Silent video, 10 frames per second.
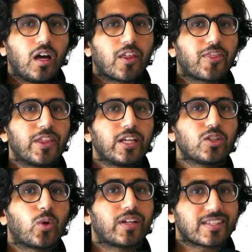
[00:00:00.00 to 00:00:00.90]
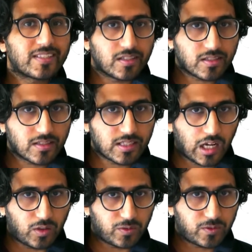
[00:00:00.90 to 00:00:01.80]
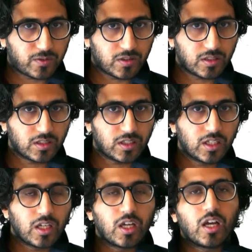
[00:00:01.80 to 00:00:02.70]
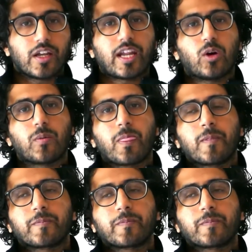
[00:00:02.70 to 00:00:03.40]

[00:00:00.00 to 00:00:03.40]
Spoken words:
a thing known as the self. Now,